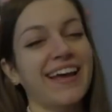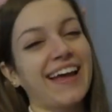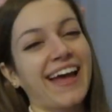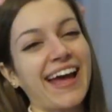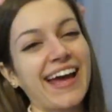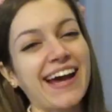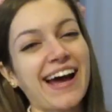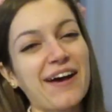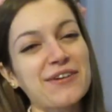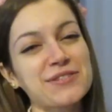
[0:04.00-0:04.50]

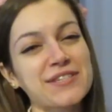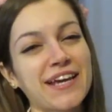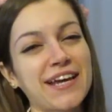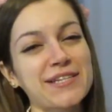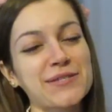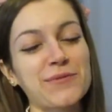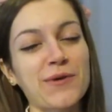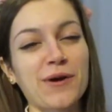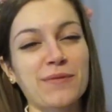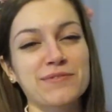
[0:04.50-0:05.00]
house
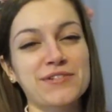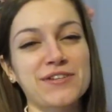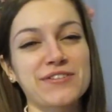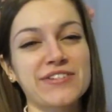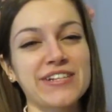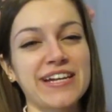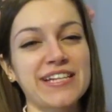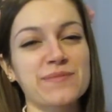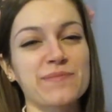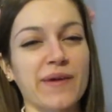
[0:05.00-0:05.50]
guests, welcome to
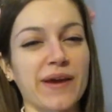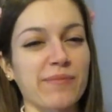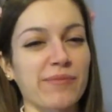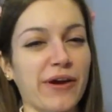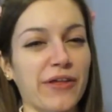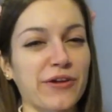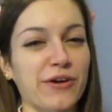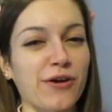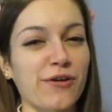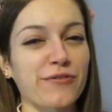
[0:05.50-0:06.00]
today's Big
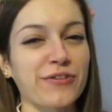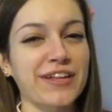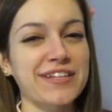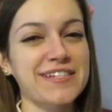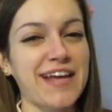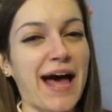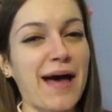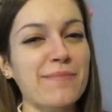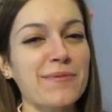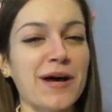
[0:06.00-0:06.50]
Brother Over the
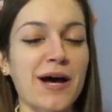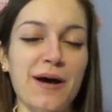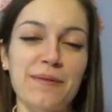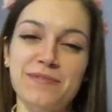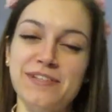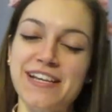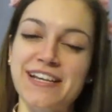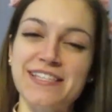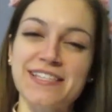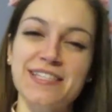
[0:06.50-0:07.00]
Top
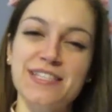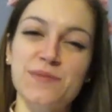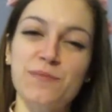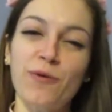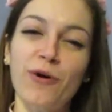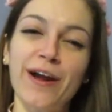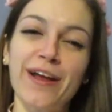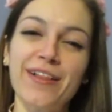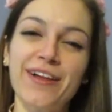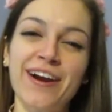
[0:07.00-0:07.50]
updates and
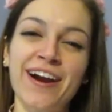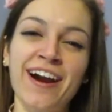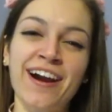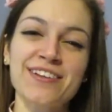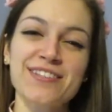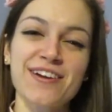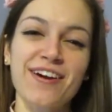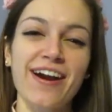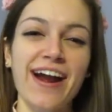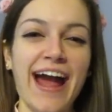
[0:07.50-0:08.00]

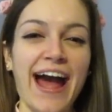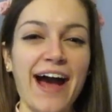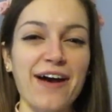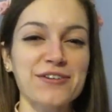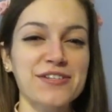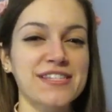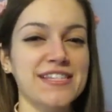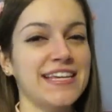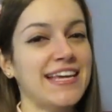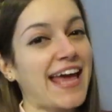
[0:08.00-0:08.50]
spoilers. Our
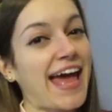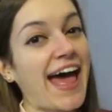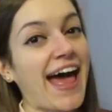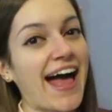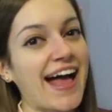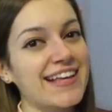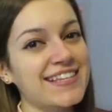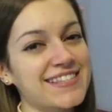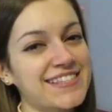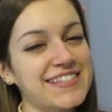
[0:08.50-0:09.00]
house
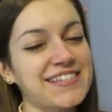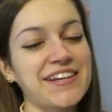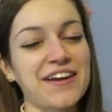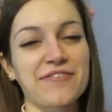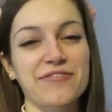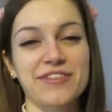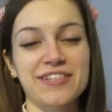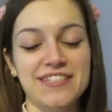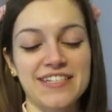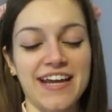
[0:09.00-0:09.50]
guests
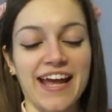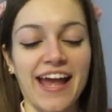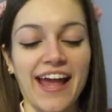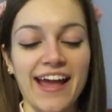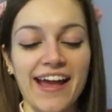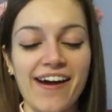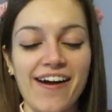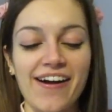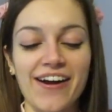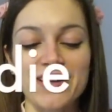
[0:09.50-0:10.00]
of the
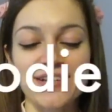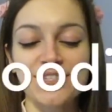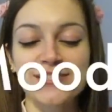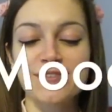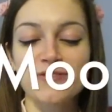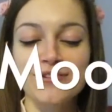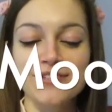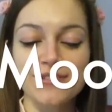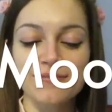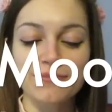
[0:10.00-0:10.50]
day are
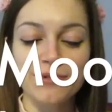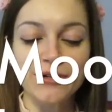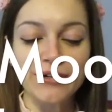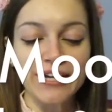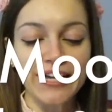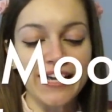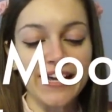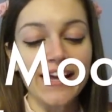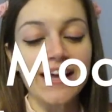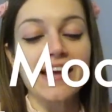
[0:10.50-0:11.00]
Susan
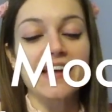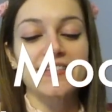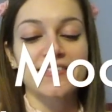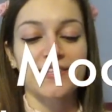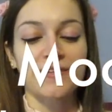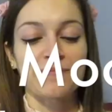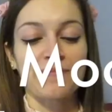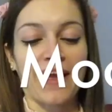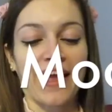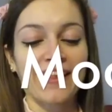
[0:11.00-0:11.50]
Moody,
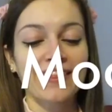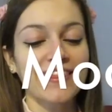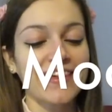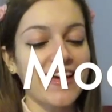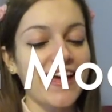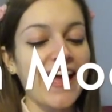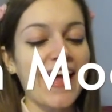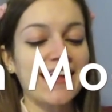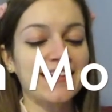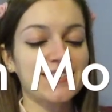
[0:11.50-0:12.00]

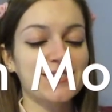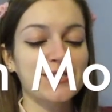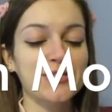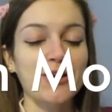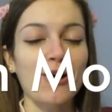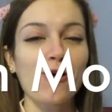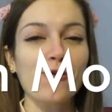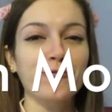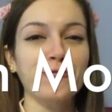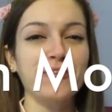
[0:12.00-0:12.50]
Samantha, and
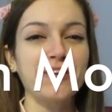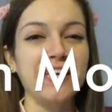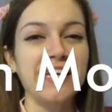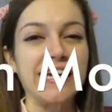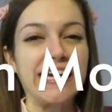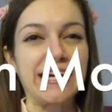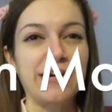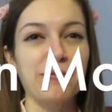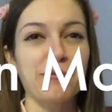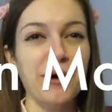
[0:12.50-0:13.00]

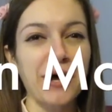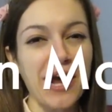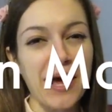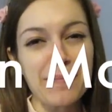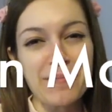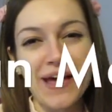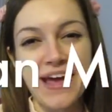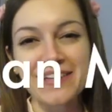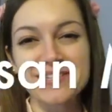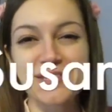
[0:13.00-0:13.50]
Sophie. What
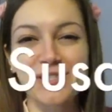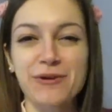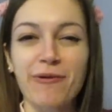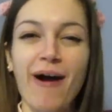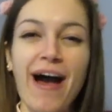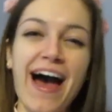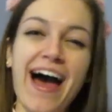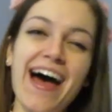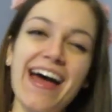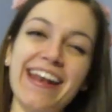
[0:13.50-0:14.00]
up, S
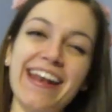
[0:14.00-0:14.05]
Squad?